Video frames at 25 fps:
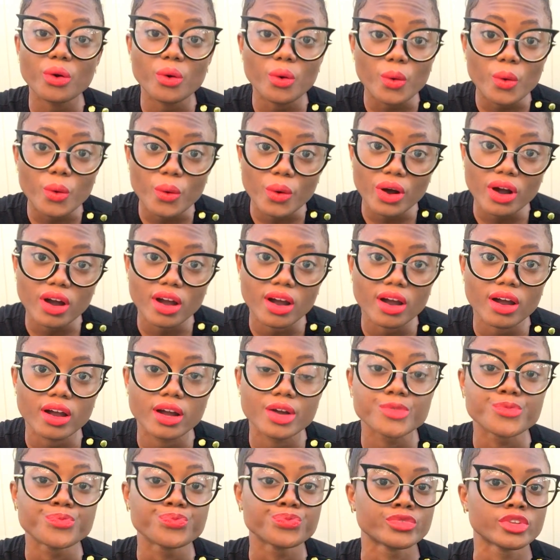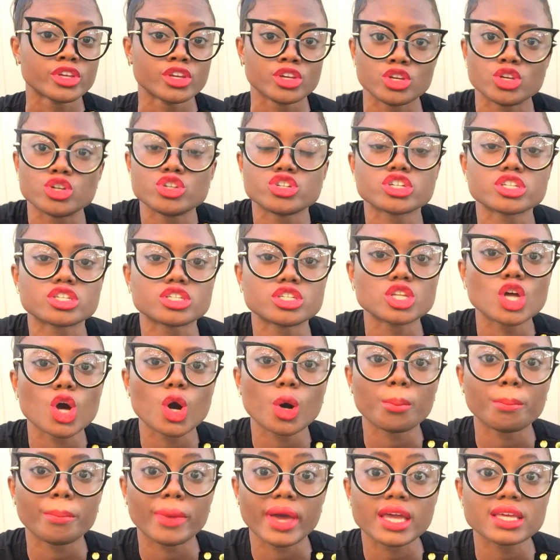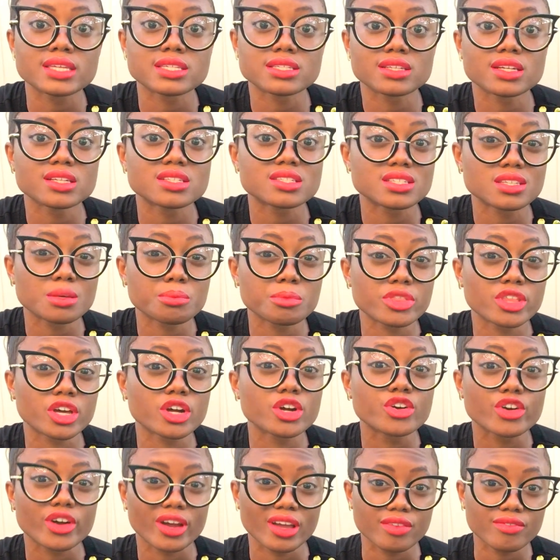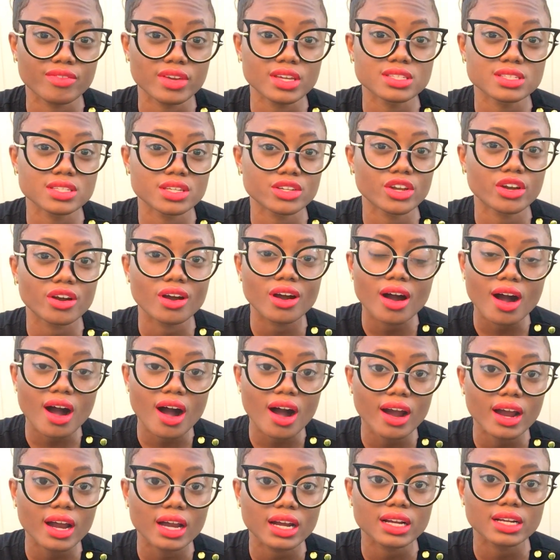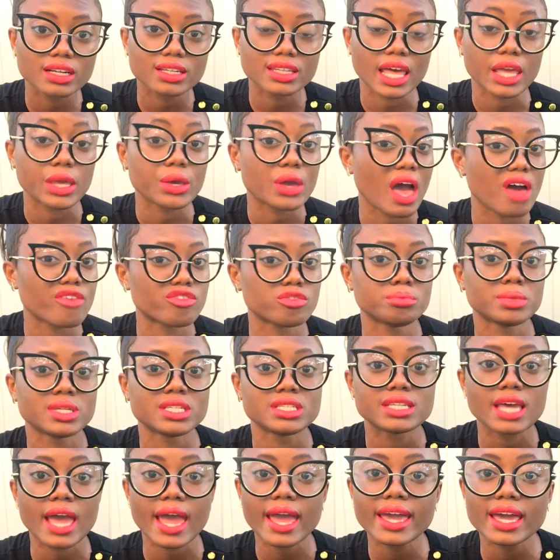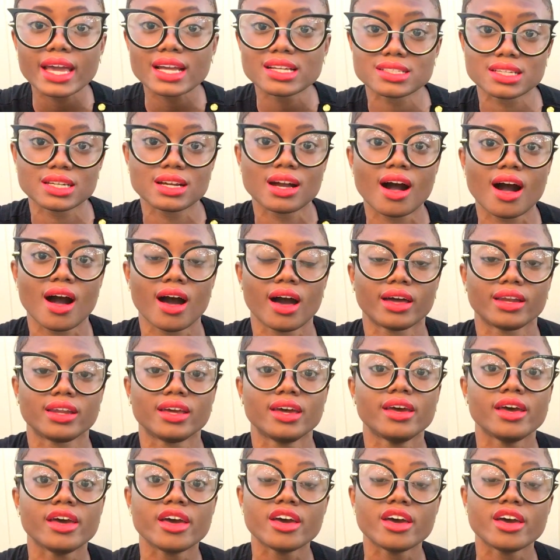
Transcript: or you just know based on some of the cravings in your heart that you haven't been taking to God,